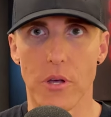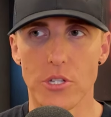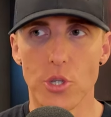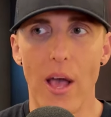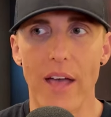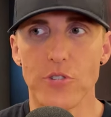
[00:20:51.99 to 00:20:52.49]

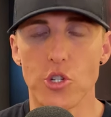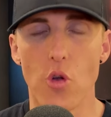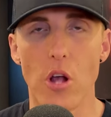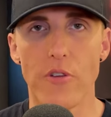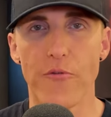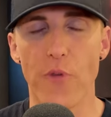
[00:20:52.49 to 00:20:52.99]
So have a
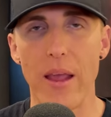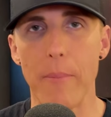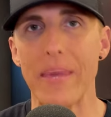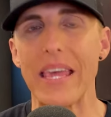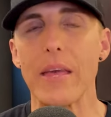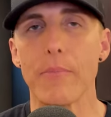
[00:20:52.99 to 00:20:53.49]
stronger frame,
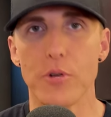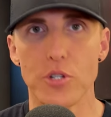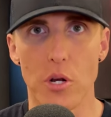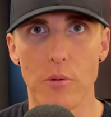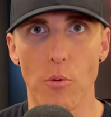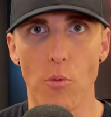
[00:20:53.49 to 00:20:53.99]
be
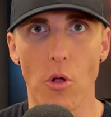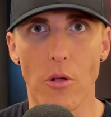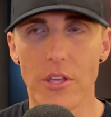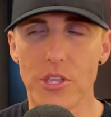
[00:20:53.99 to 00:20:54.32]
imperturbable.